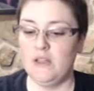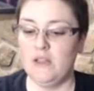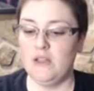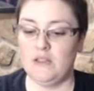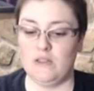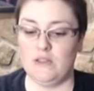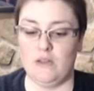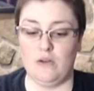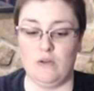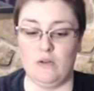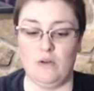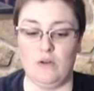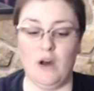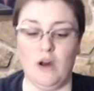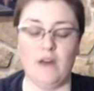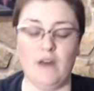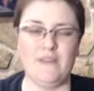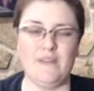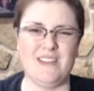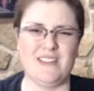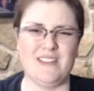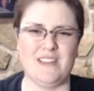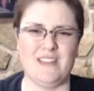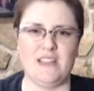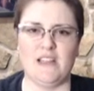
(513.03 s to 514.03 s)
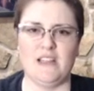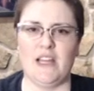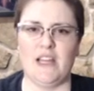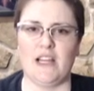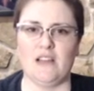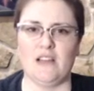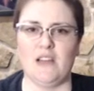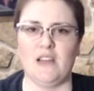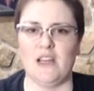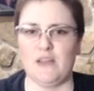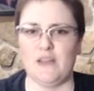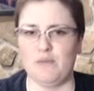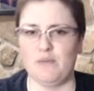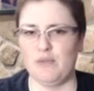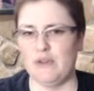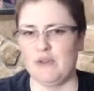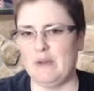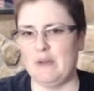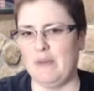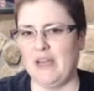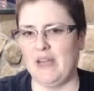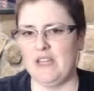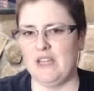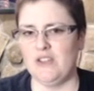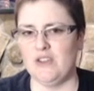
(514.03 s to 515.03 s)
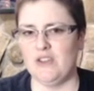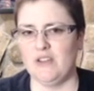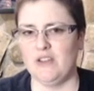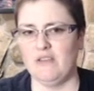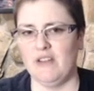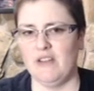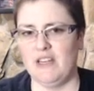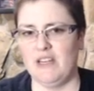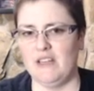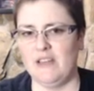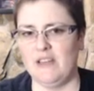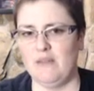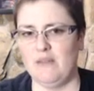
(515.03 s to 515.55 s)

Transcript: so obviously, like, a lot of pre-made generated